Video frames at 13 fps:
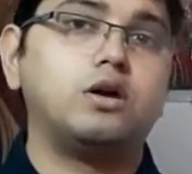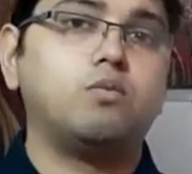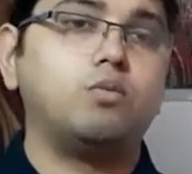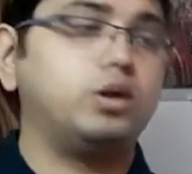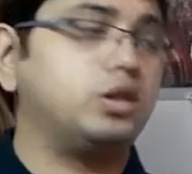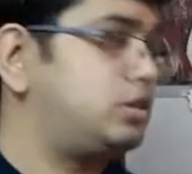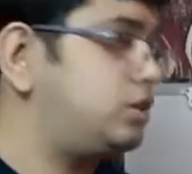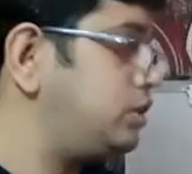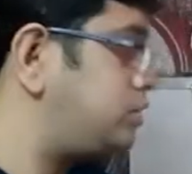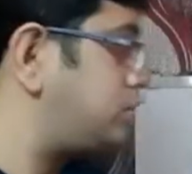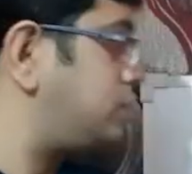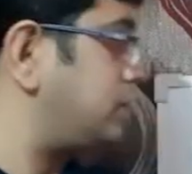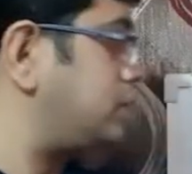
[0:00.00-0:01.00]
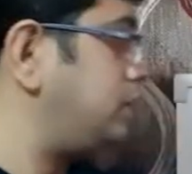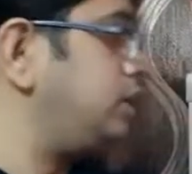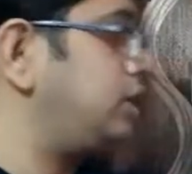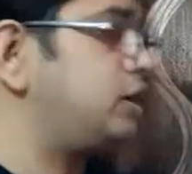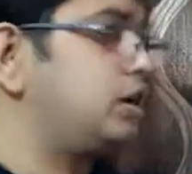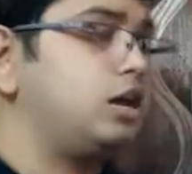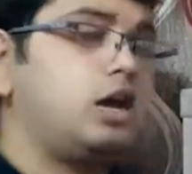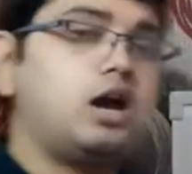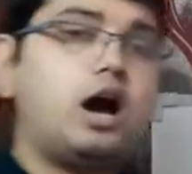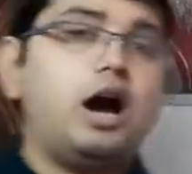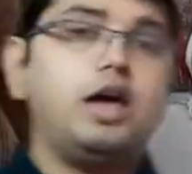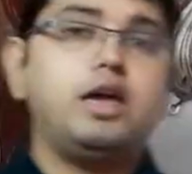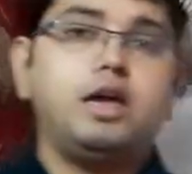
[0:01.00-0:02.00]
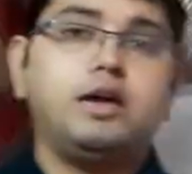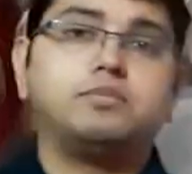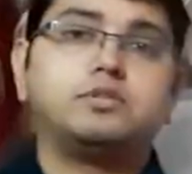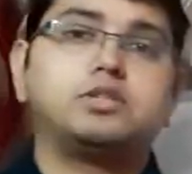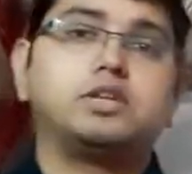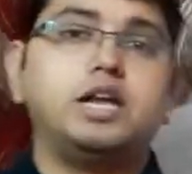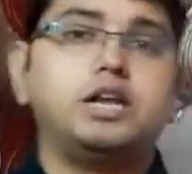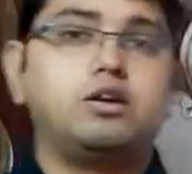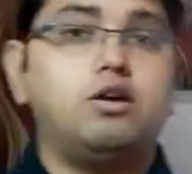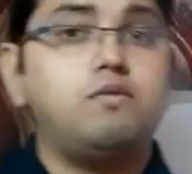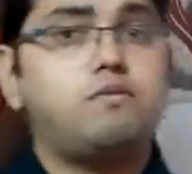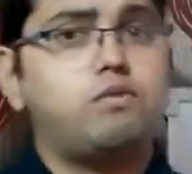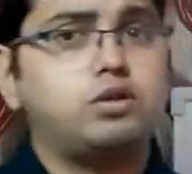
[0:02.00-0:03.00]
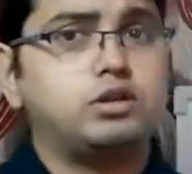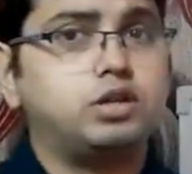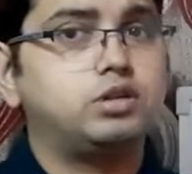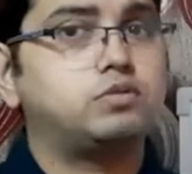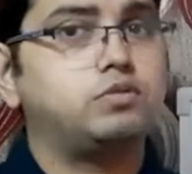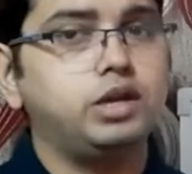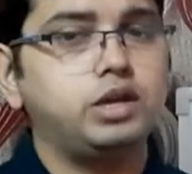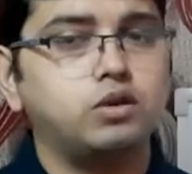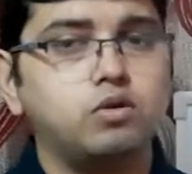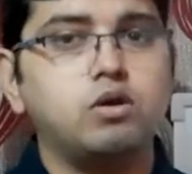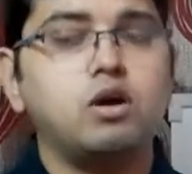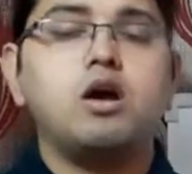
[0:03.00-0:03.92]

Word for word: With this technique, I am signing off for this video.